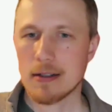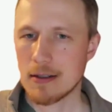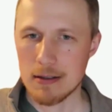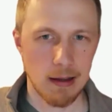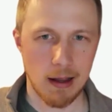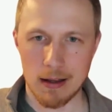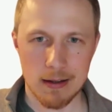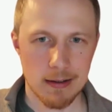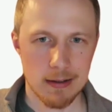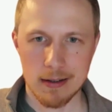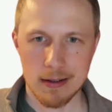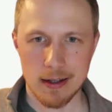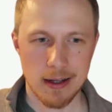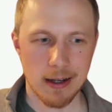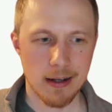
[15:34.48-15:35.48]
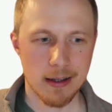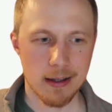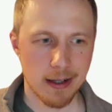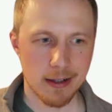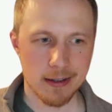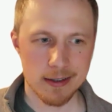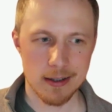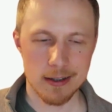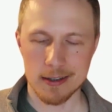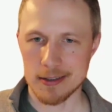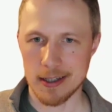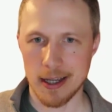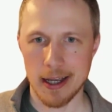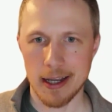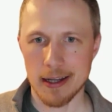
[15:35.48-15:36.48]
Ugh. Now, that is all to
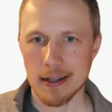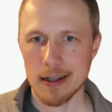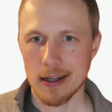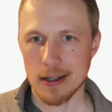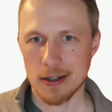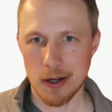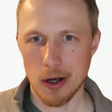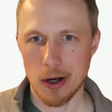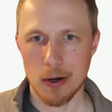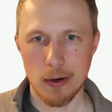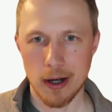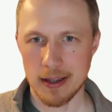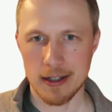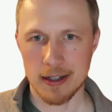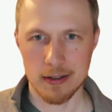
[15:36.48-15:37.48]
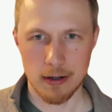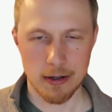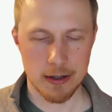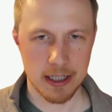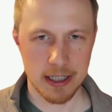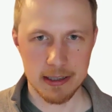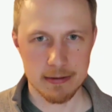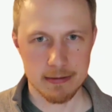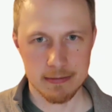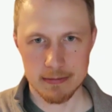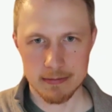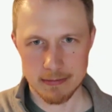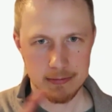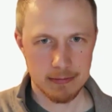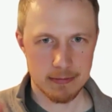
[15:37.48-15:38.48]
say, no, I think it's already
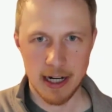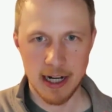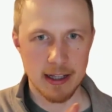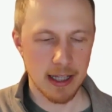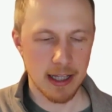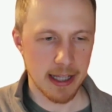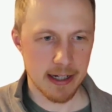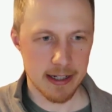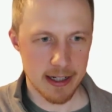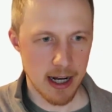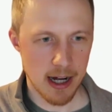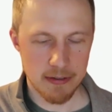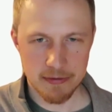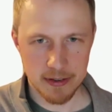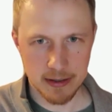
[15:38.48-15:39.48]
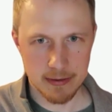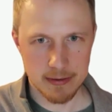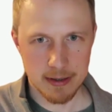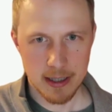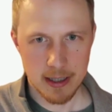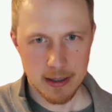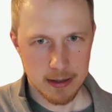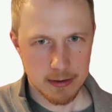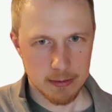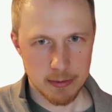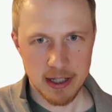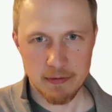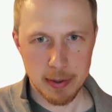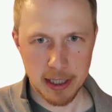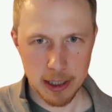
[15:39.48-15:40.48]
regulated enough and we
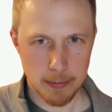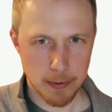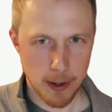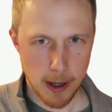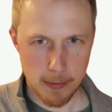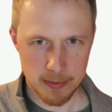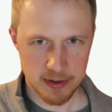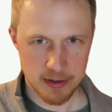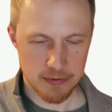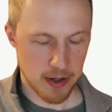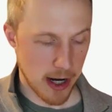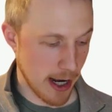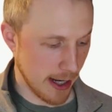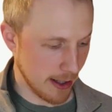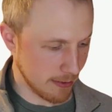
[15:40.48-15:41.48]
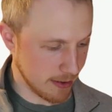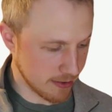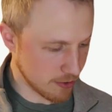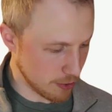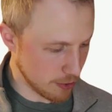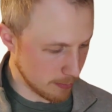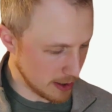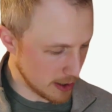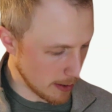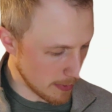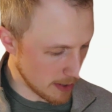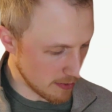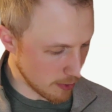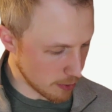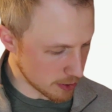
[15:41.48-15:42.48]
have bigger problems to fry, and this shouldn't be done by
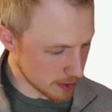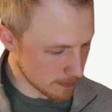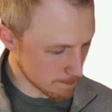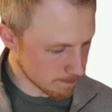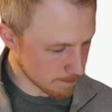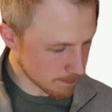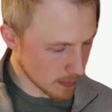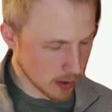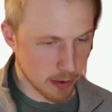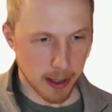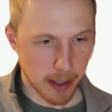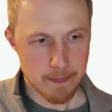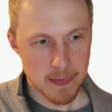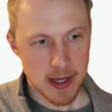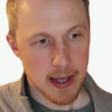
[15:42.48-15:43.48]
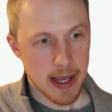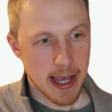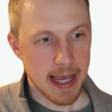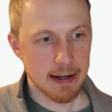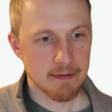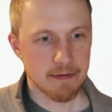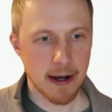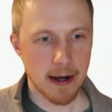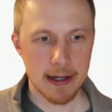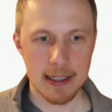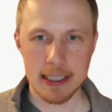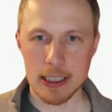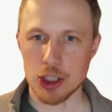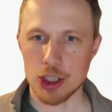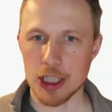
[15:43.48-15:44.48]
the voters. Okay. And
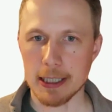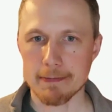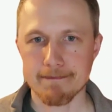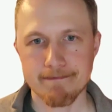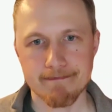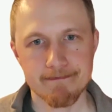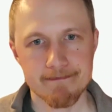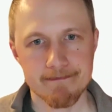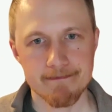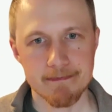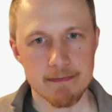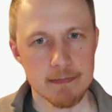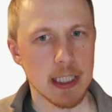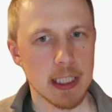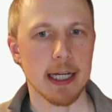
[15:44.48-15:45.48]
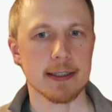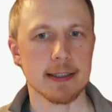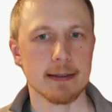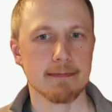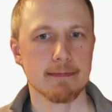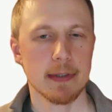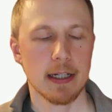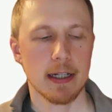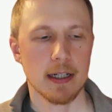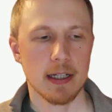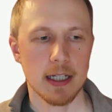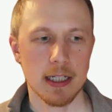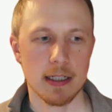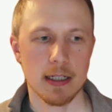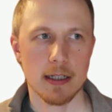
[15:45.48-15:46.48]
finally, G, yes,
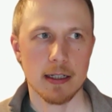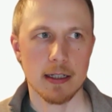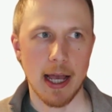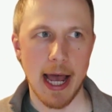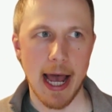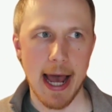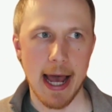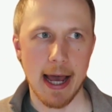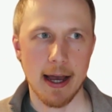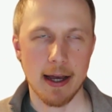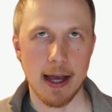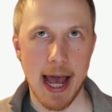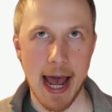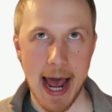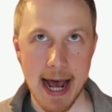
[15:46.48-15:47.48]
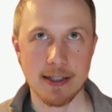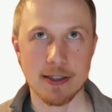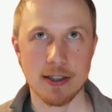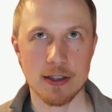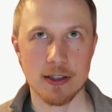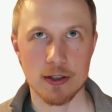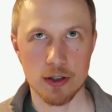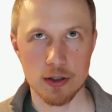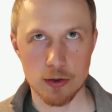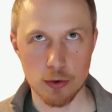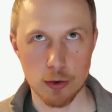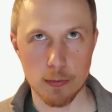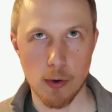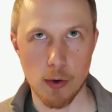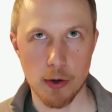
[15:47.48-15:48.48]
it asks the
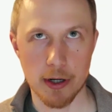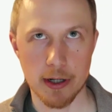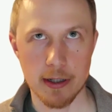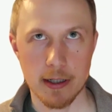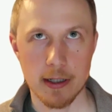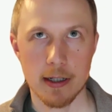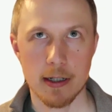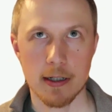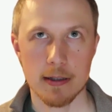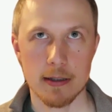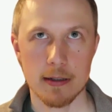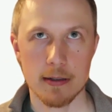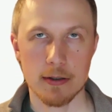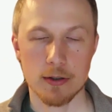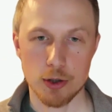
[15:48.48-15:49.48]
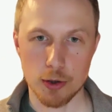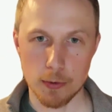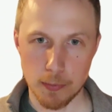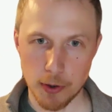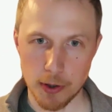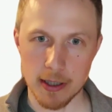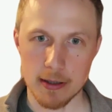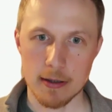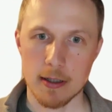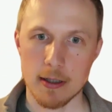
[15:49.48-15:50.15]
school board to put